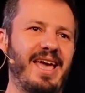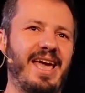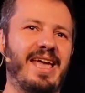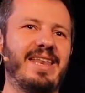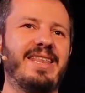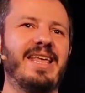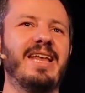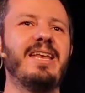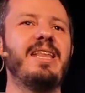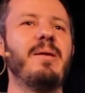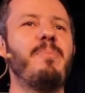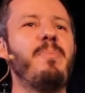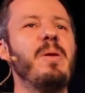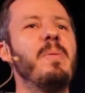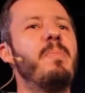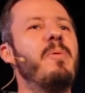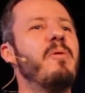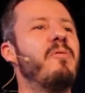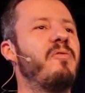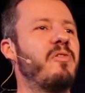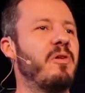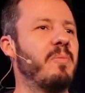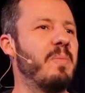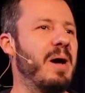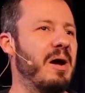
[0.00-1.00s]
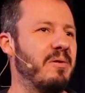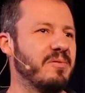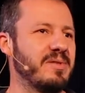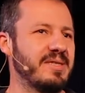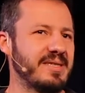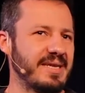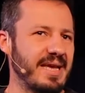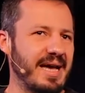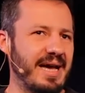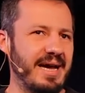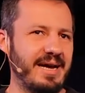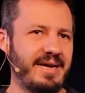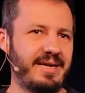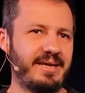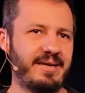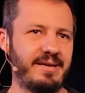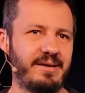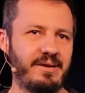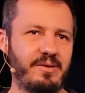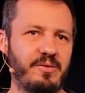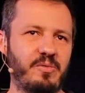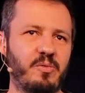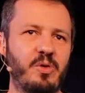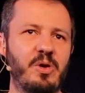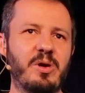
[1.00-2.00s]
And then the people from outside
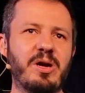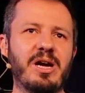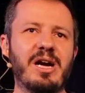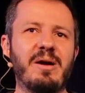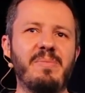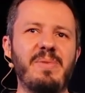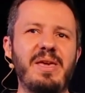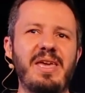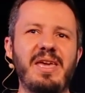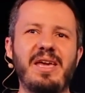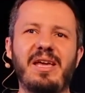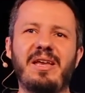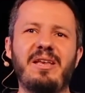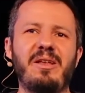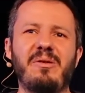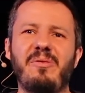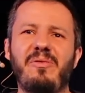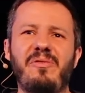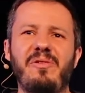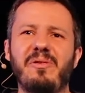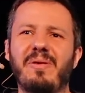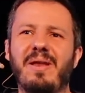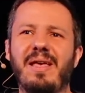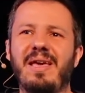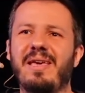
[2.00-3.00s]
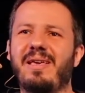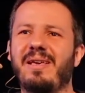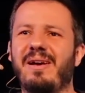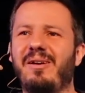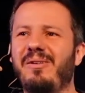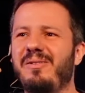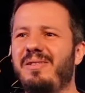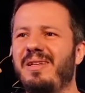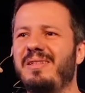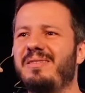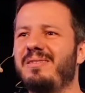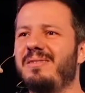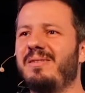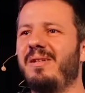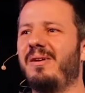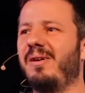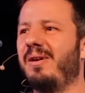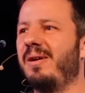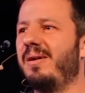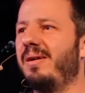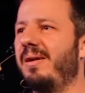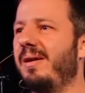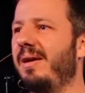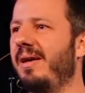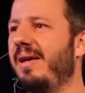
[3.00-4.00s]
will come here and they will feel like, oh, that's
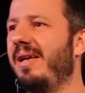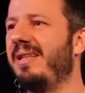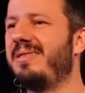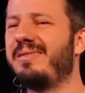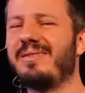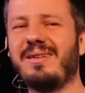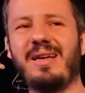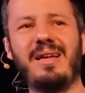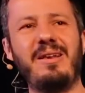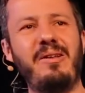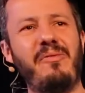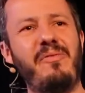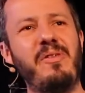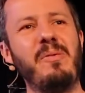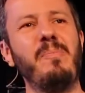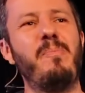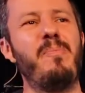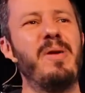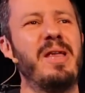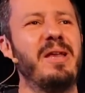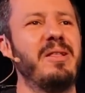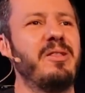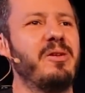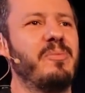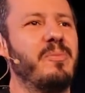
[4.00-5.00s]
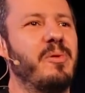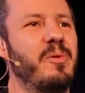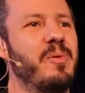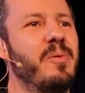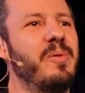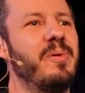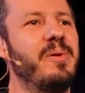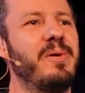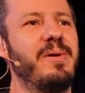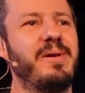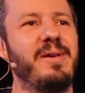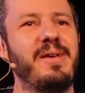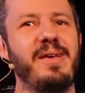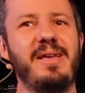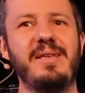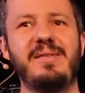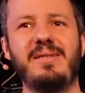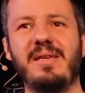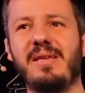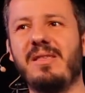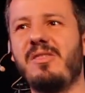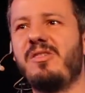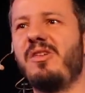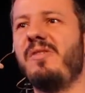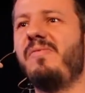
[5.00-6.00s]
not, it's kind of impenetrable. It's
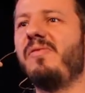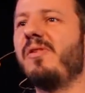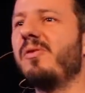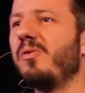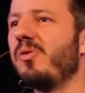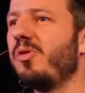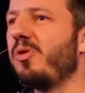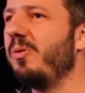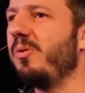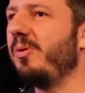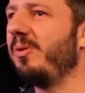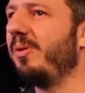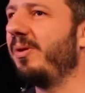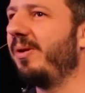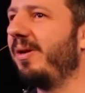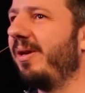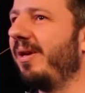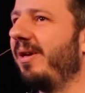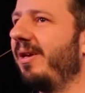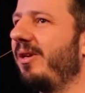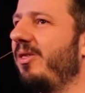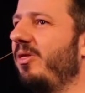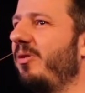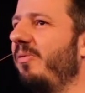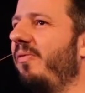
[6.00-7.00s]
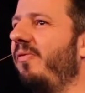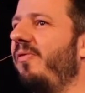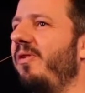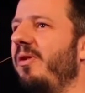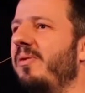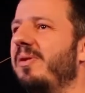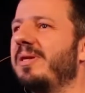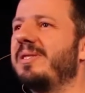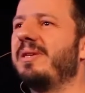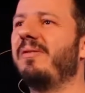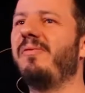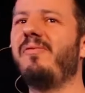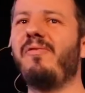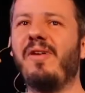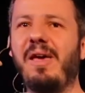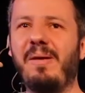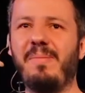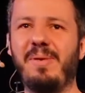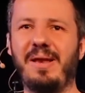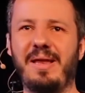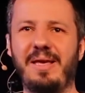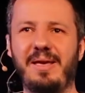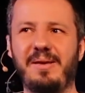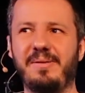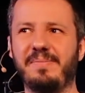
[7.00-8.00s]
difficult to feel as a
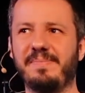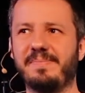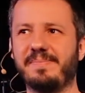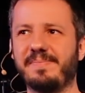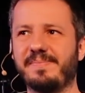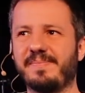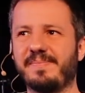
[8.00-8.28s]
family.